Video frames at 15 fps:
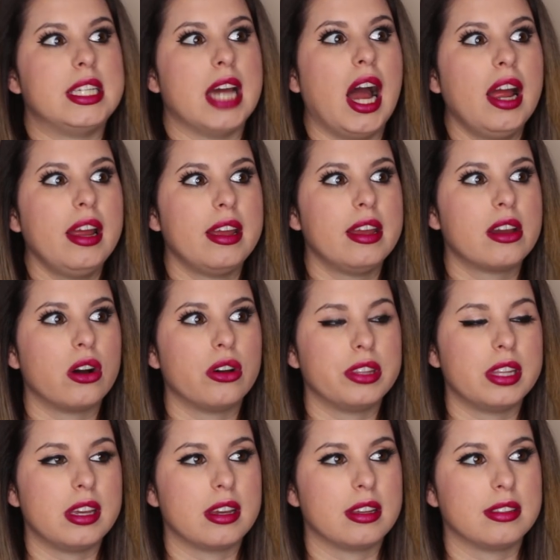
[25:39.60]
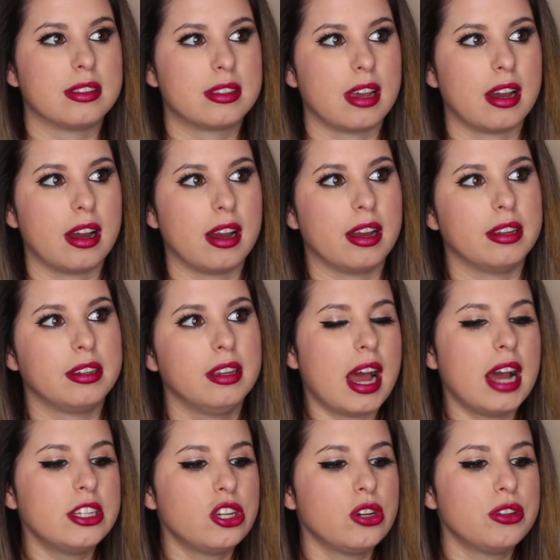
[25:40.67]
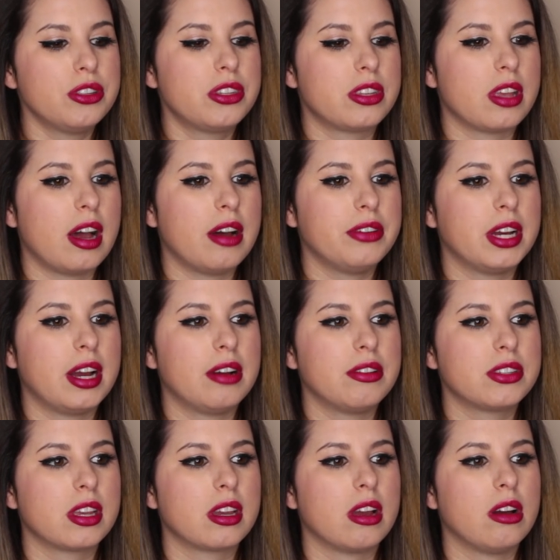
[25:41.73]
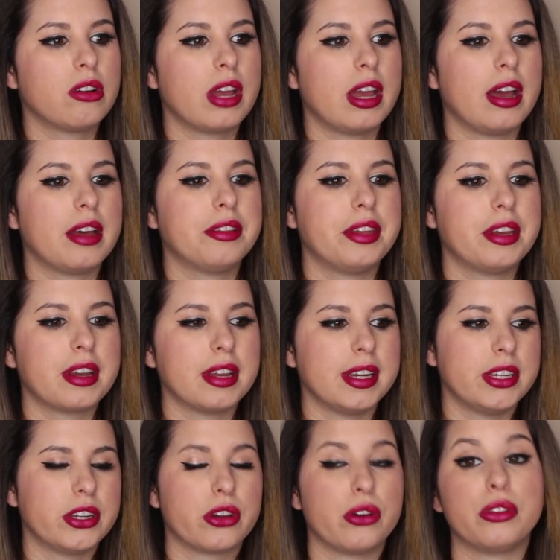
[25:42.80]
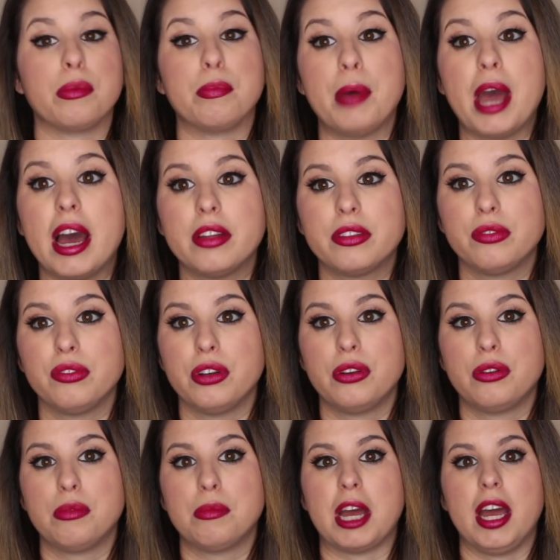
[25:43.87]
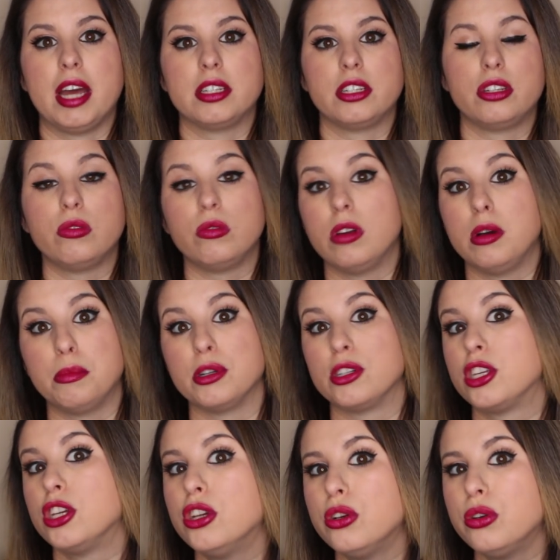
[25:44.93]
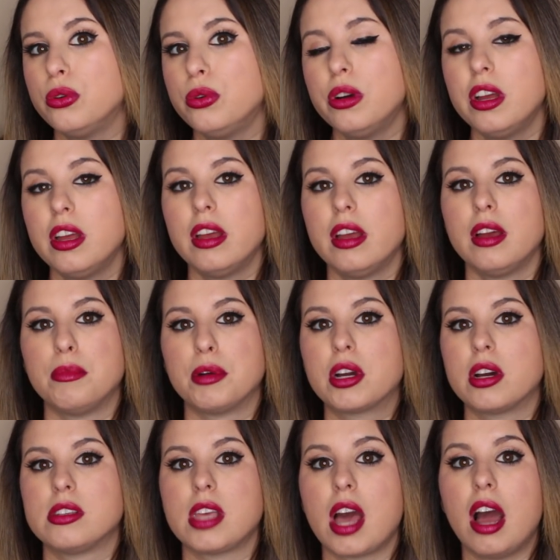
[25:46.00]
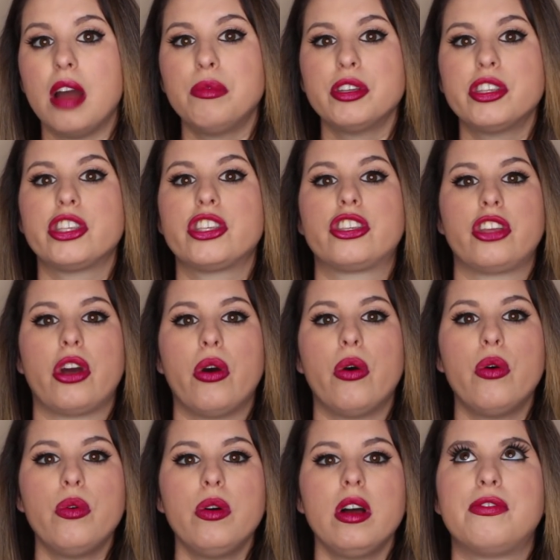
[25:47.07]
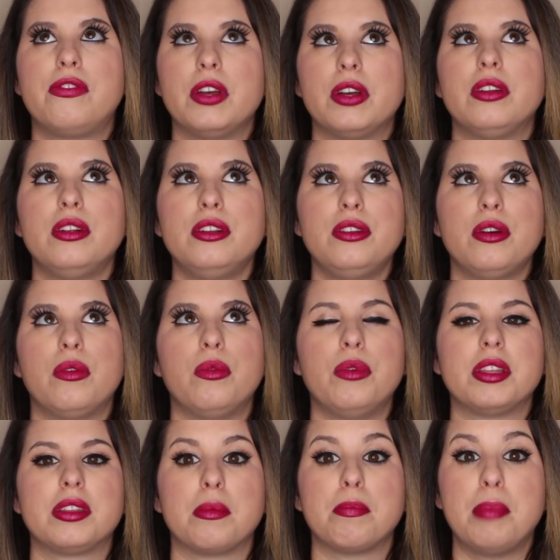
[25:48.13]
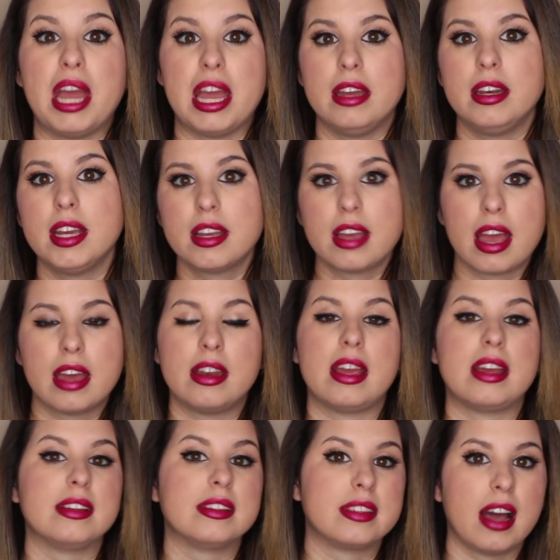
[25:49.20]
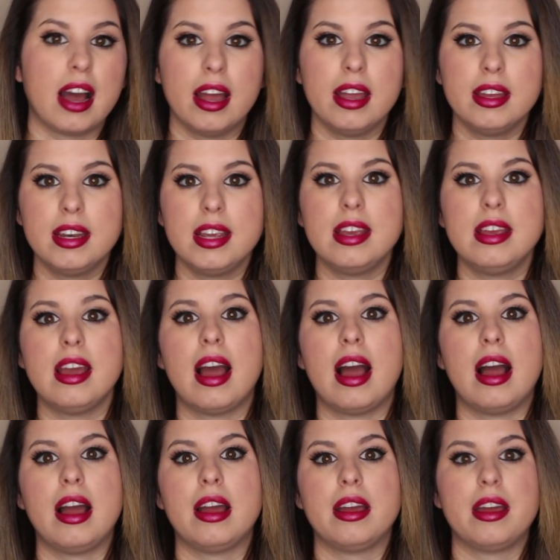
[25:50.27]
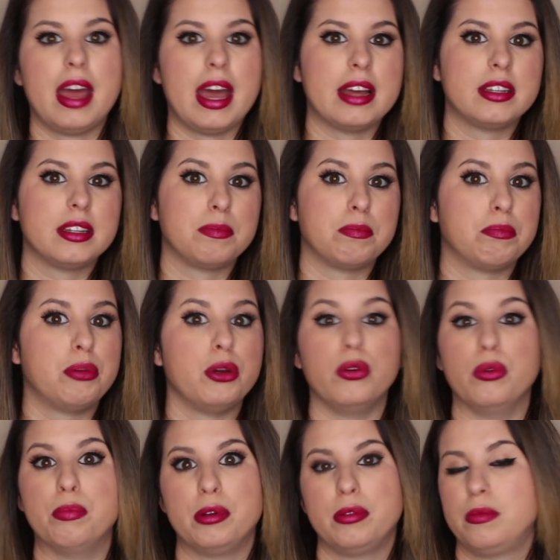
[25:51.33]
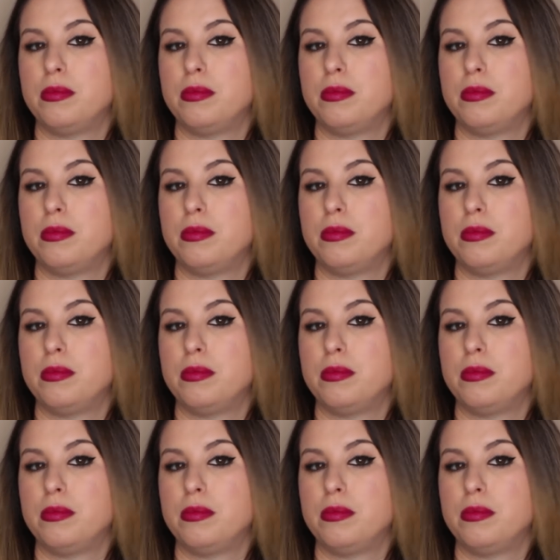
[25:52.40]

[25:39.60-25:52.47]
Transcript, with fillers: dying on the inside. I told Slava, I was like, okay, I think I need to go to the bathroom. I had to do number two because I was so filled with panic and anxiety, I had to poop